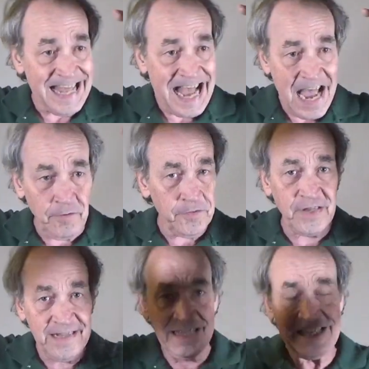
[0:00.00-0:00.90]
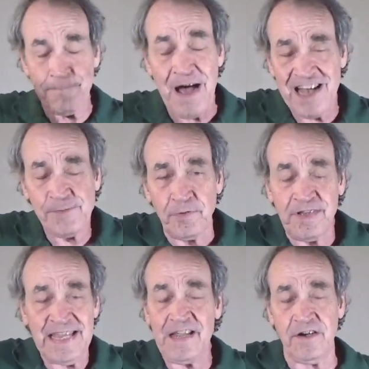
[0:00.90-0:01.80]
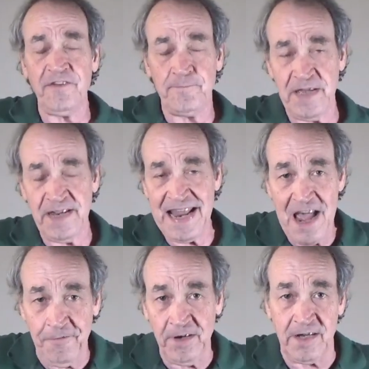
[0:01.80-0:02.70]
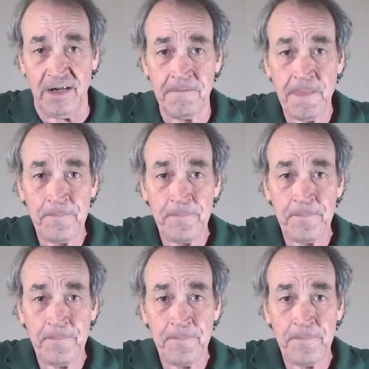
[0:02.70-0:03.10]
I don't think that's possible that they could have been in Africa.